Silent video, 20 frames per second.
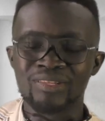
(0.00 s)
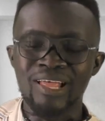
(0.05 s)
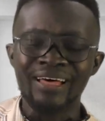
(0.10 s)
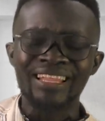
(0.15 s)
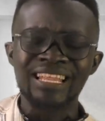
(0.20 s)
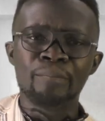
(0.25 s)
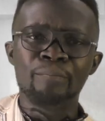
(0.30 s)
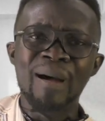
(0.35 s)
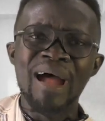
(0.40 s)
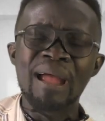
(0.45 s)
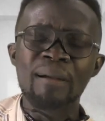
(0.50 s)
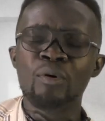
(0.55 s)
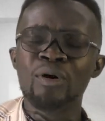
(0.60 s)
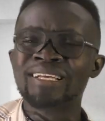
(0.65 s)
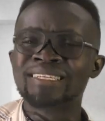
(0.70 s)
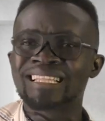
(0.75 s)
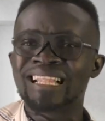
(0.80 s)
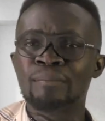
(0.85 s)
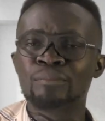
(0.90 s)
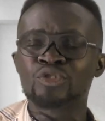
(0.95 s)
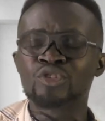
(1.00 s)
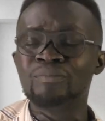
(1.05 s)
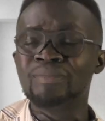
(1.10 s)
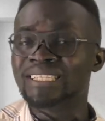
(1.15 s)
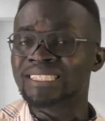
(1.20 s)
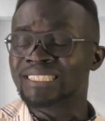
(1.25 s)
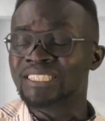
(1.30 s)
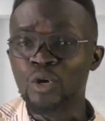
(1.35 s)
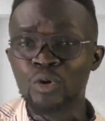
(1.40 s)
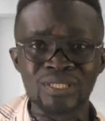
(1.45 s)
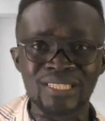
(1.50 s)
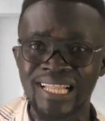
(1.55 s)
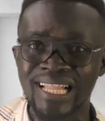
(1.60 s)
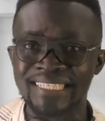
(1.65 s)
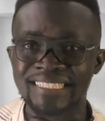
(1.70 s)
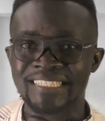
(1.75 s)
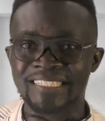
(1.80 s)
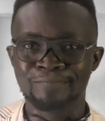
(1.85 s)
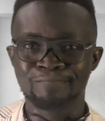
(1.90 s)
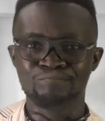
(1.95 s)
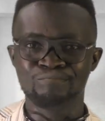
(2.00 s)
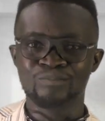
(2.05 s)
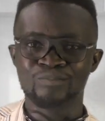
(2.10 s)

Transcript: Without the Bible, Islam, some is useless.